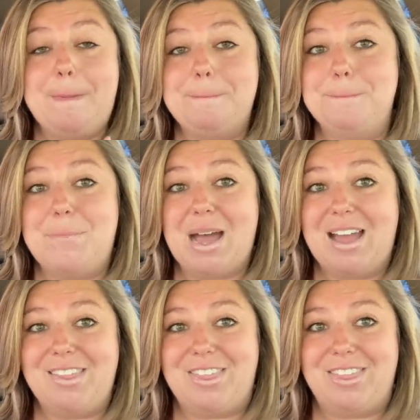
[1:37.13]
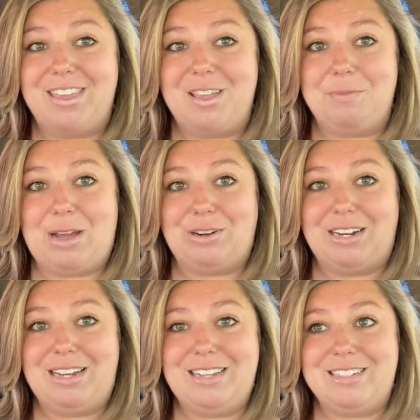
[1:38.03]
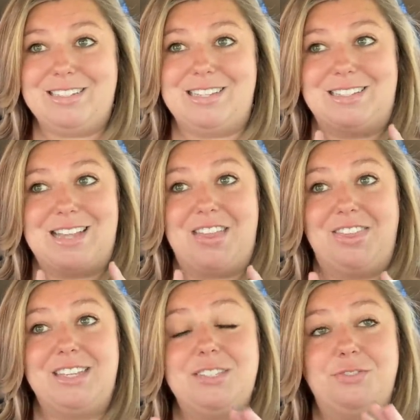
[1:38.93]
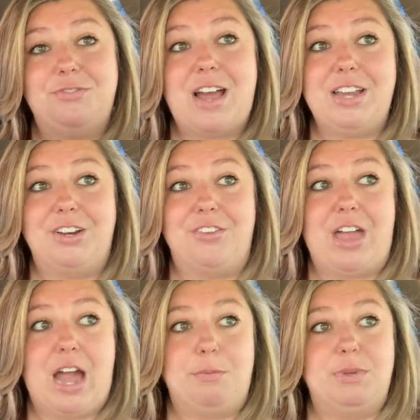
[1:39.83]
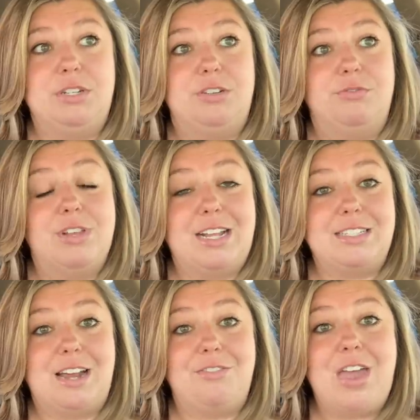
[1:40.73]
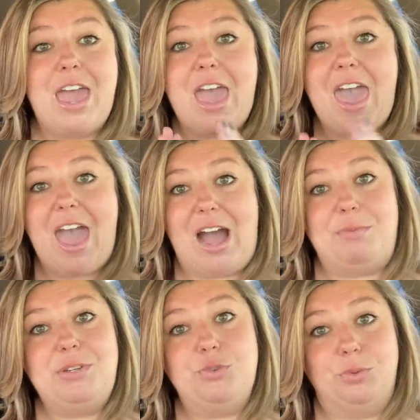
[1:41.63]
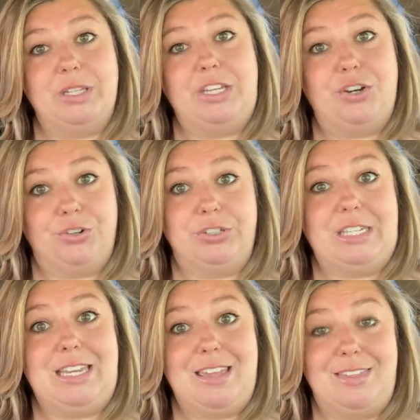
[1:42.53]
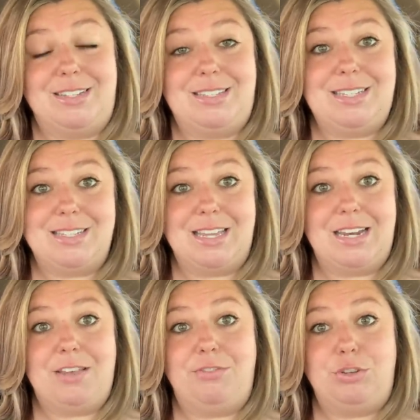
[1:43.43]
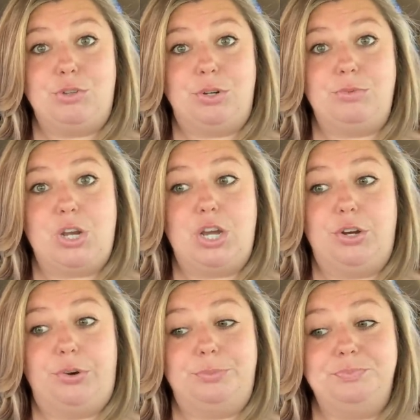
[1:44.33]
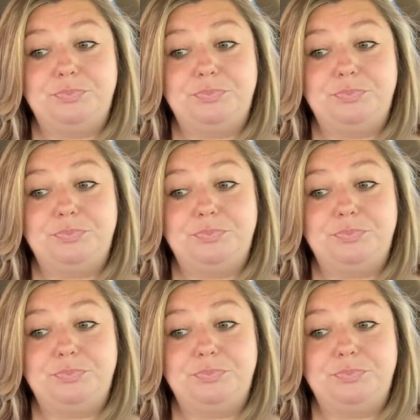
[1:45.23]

But the thing about it is that this fire that happened in Flagstaff happened really early in the season. If you don't know,